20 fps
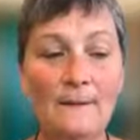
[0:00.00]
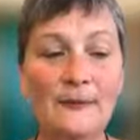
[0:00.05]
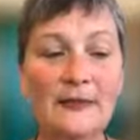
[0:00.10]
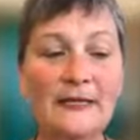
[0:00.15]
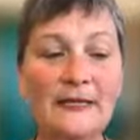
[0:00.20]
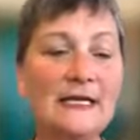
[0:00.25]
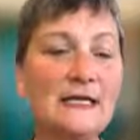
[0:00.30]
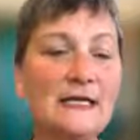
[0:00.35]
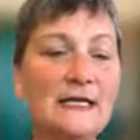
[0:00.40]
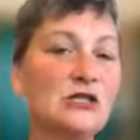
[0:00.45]

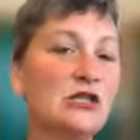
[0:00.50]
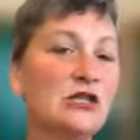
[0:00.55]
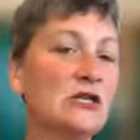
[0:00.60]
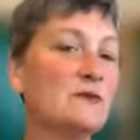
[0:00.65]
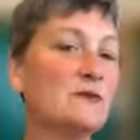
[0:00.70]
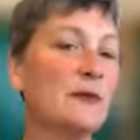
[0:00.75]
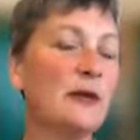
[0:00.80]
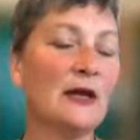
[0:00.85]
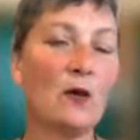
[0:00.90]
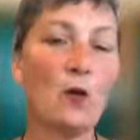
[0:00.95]
Please
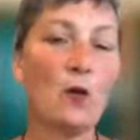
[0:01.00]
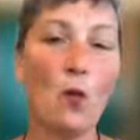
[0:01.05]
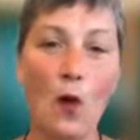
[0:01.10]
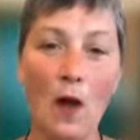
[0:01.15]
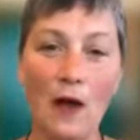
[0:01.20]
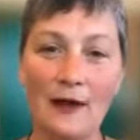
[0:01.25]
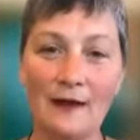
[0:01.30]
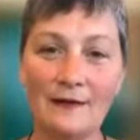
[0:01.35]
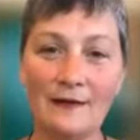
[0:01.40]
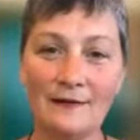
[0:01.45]
just pick
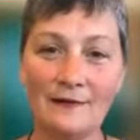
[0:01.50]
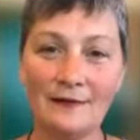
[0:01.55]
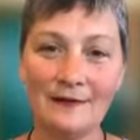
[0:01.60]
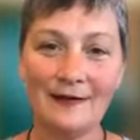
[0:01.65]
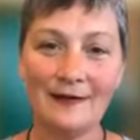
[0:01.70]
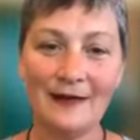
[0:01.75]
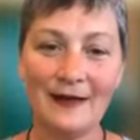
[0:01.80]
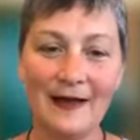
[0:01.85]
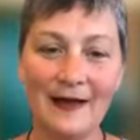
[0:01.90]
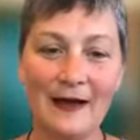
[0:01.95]
one.
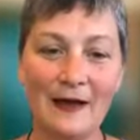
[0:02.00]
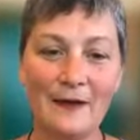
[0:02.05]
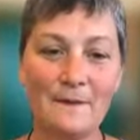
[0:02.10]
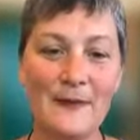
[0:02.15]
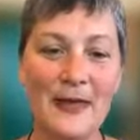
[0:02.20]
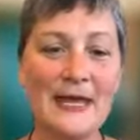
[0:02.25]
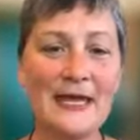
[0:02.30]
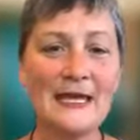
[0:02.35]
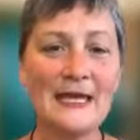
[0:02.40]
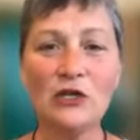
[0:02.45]

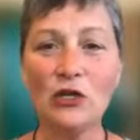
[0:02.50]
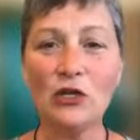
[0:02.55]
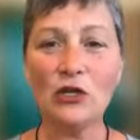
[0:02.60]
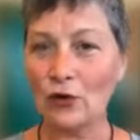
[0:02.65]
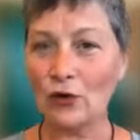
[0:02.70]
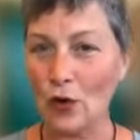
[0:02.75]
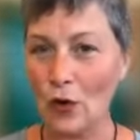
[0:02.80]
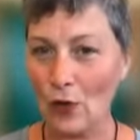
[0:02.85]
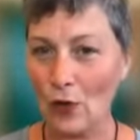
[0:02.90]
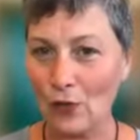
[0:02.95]
Make it
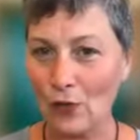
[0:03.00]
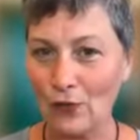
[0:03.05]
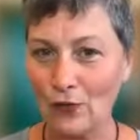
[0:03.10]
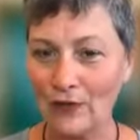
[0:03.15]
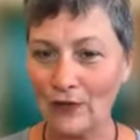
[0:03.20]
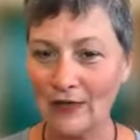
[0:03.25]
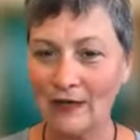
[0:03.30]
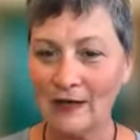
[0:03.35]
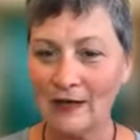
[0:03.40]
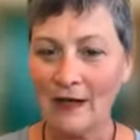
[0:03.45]
your
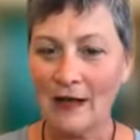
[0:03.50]
own,